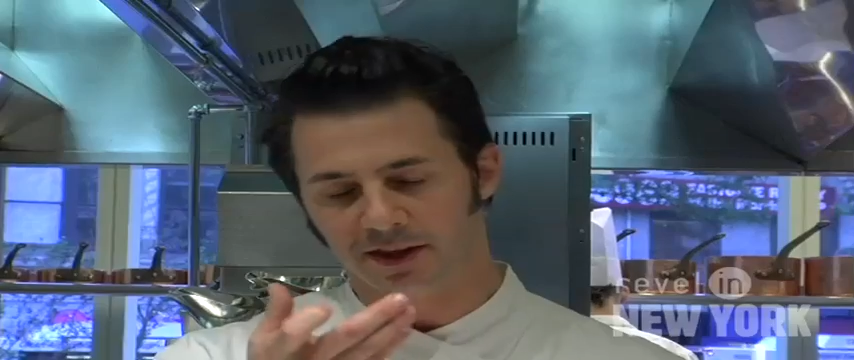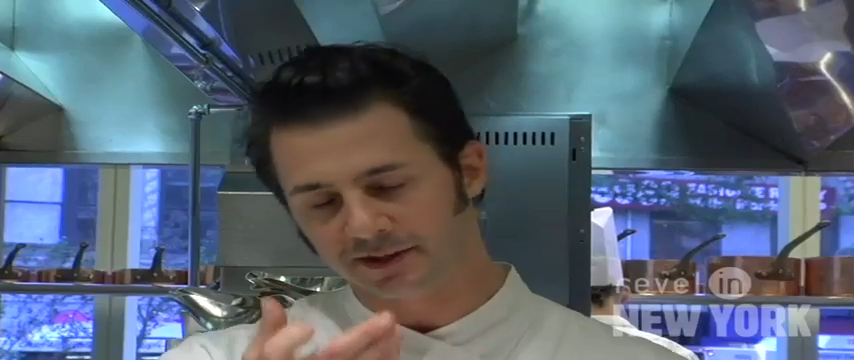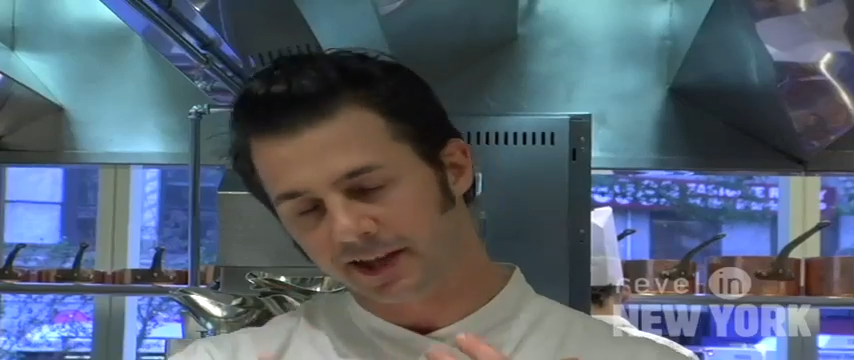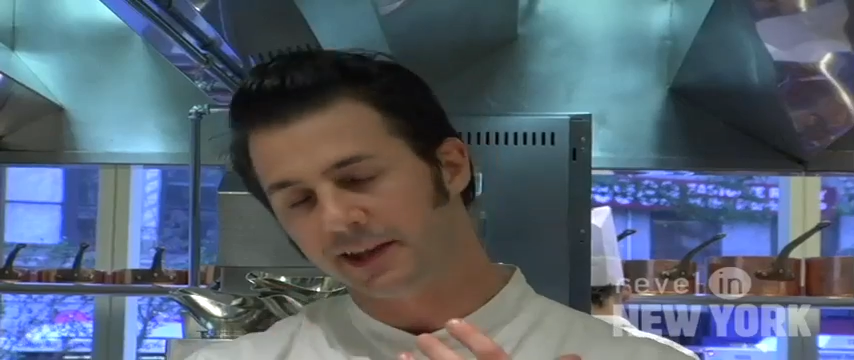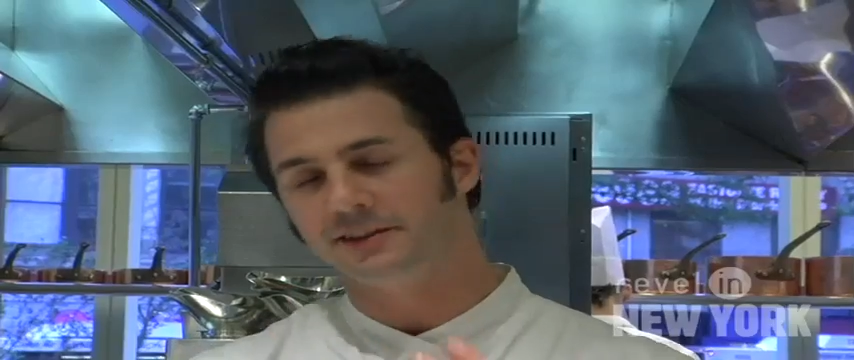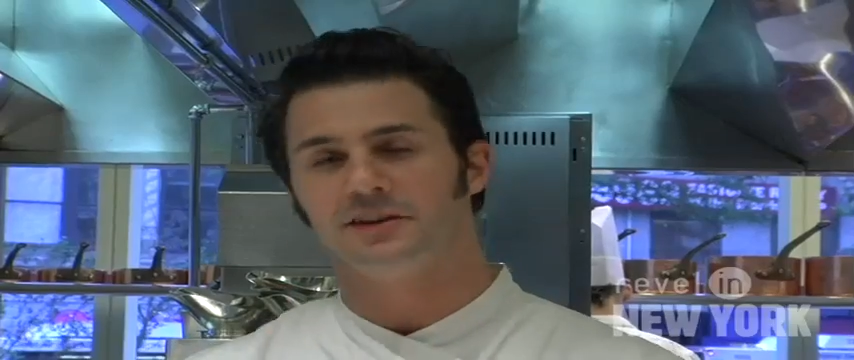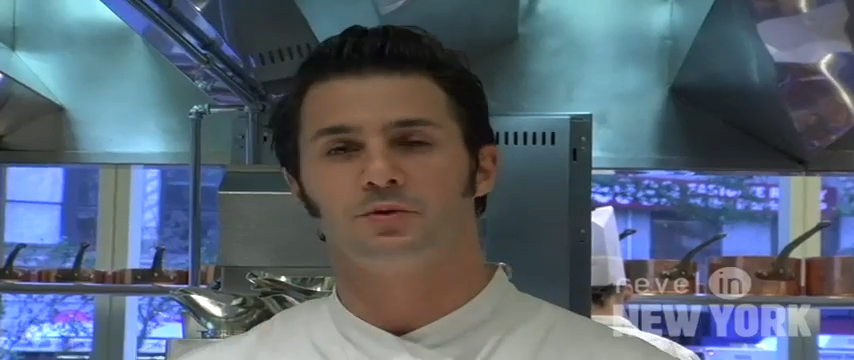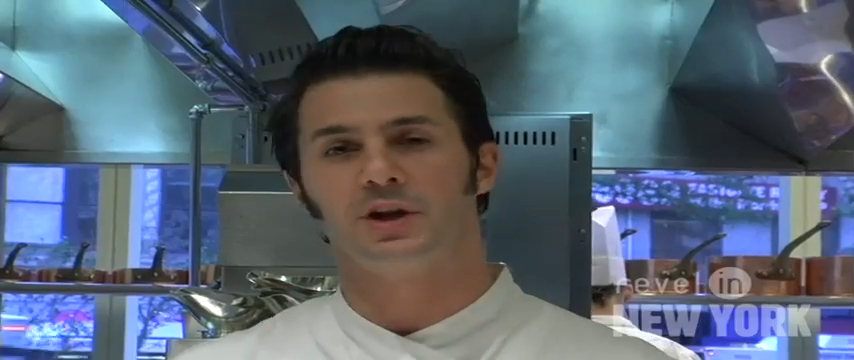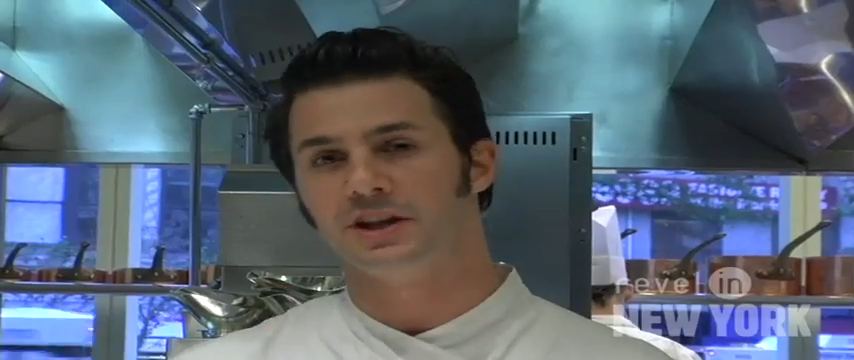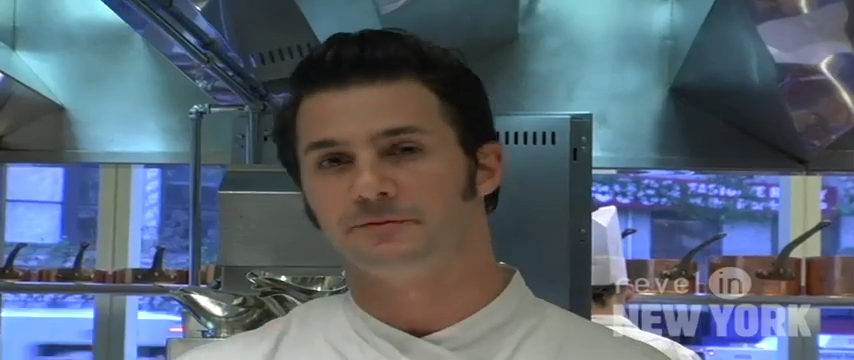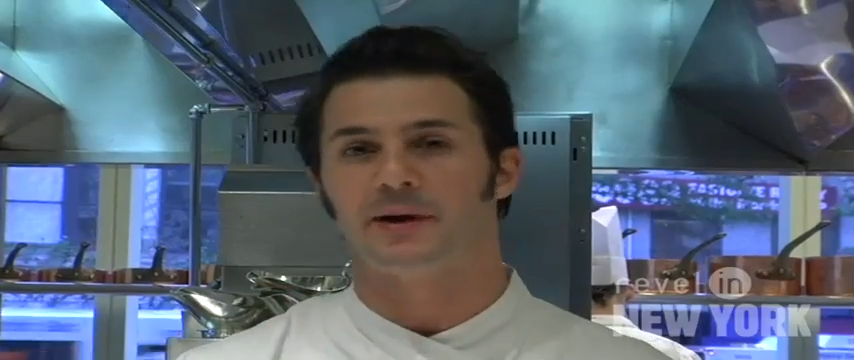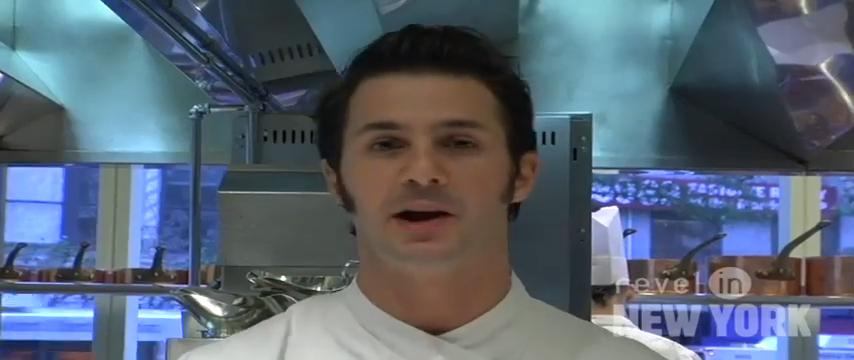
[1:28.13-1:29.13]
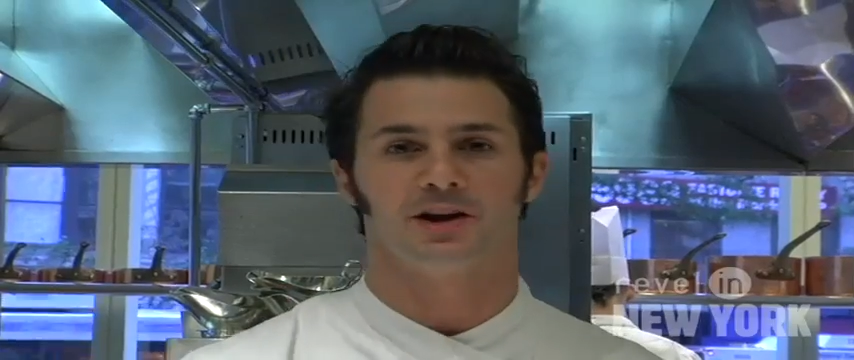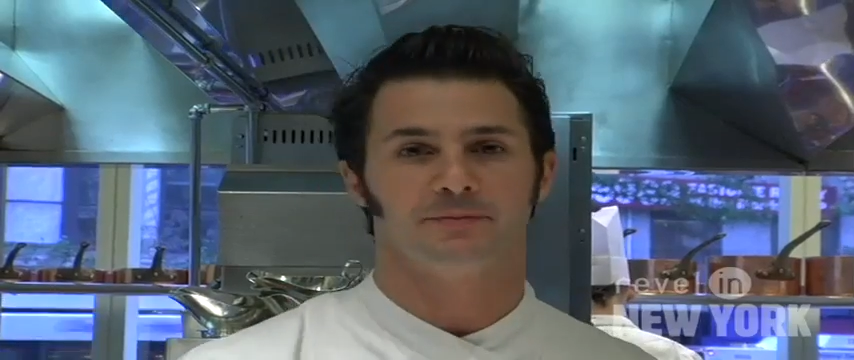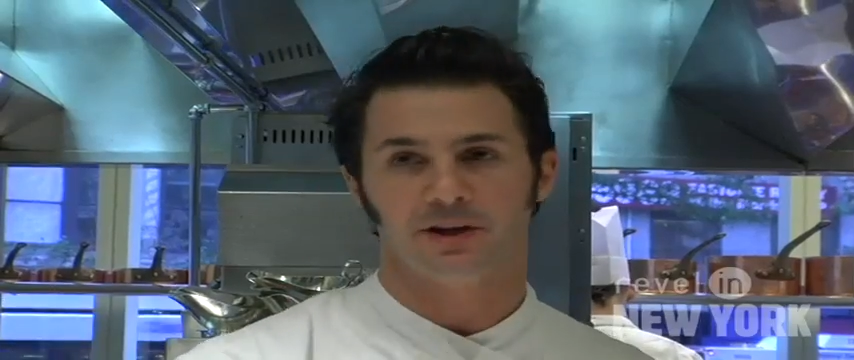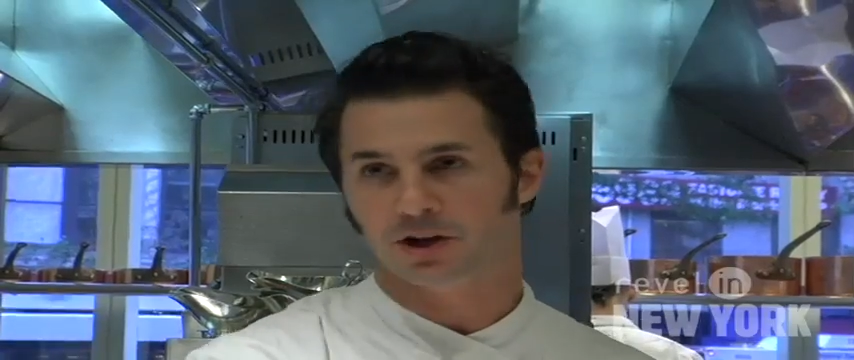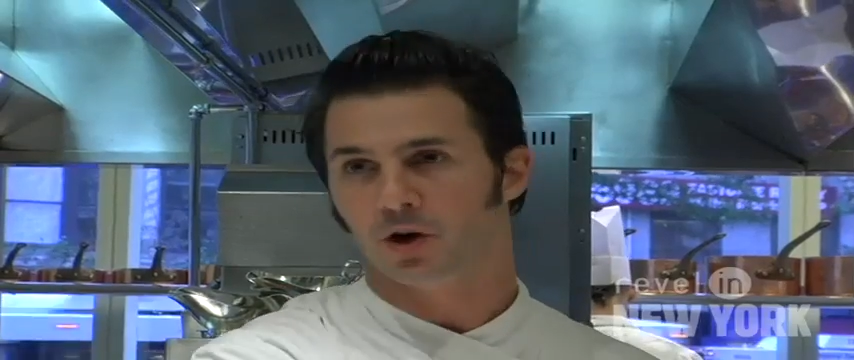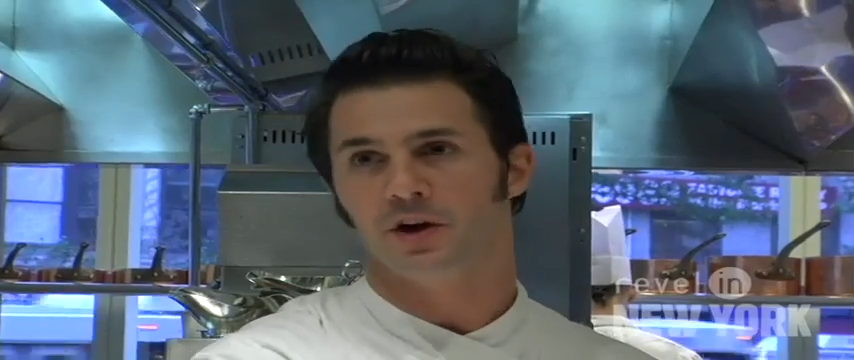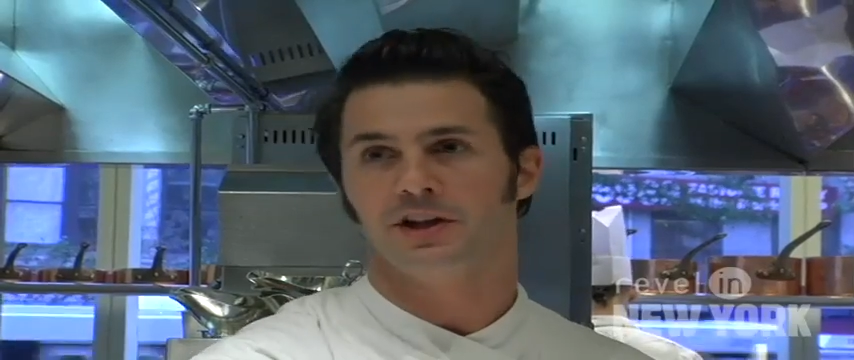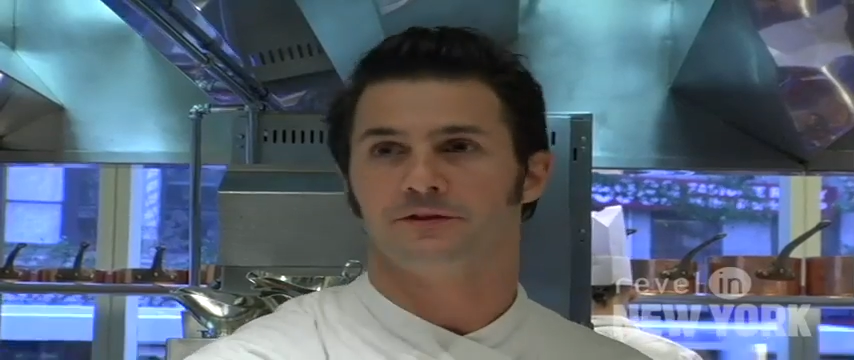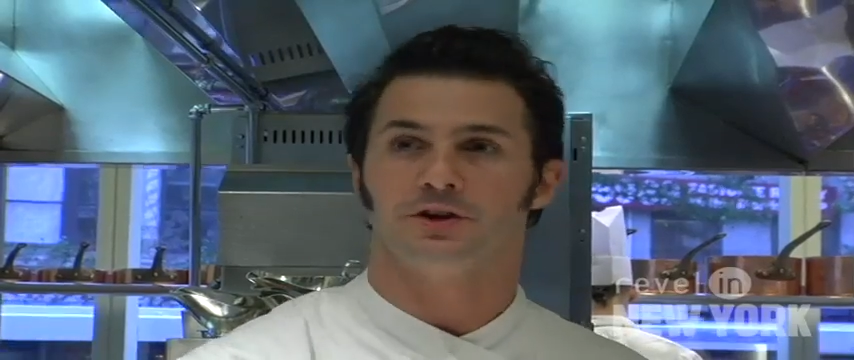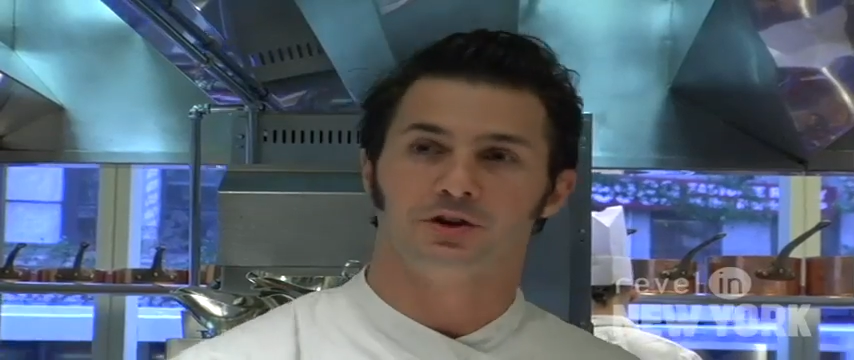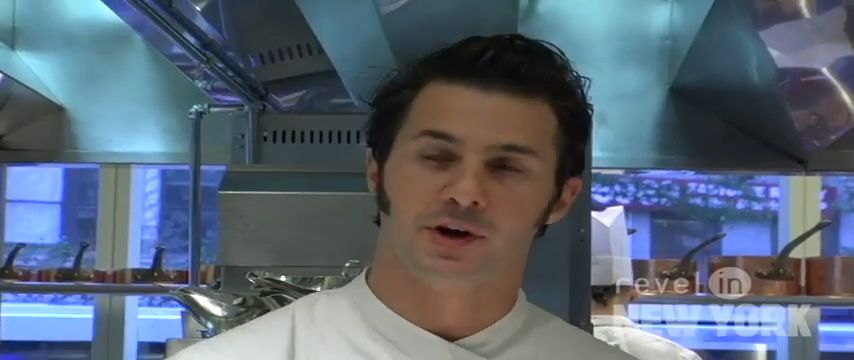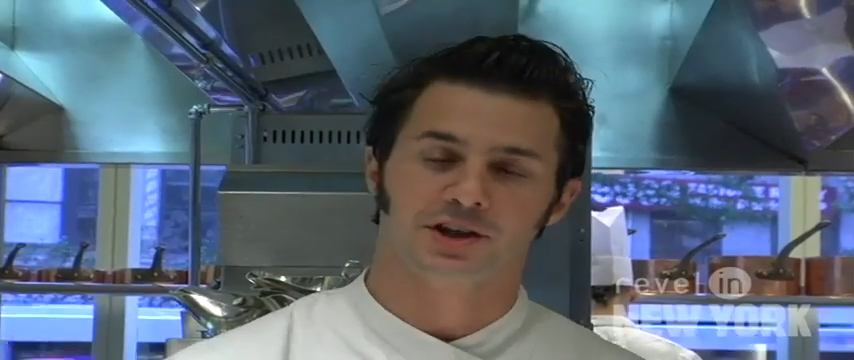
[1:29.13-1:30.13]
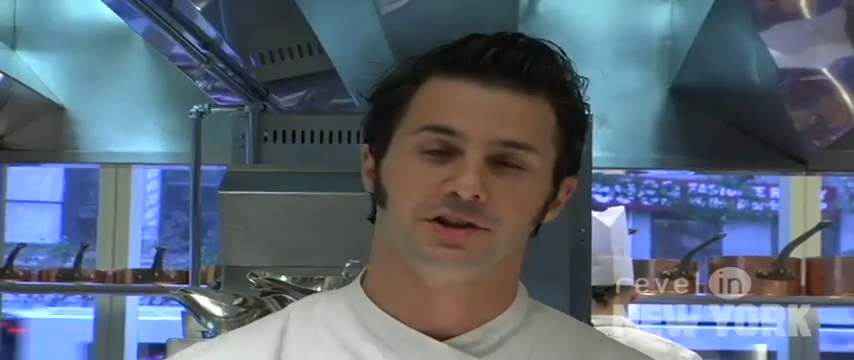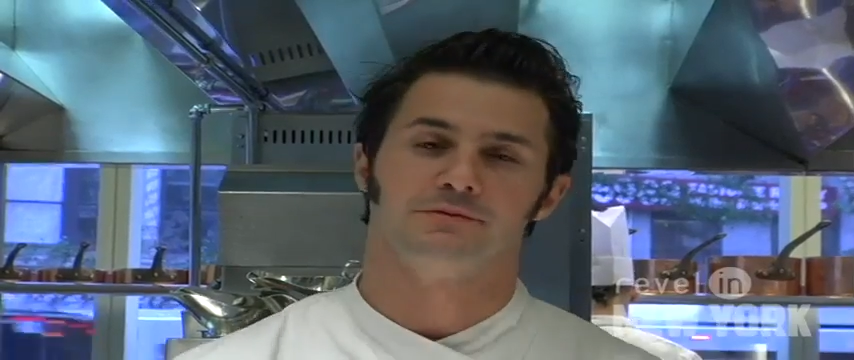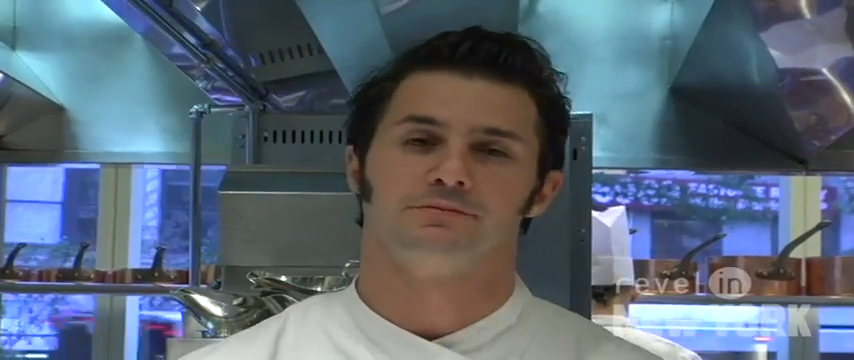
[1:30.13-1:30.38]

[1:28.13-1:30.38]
the taste is what inspires me to go in a different direction.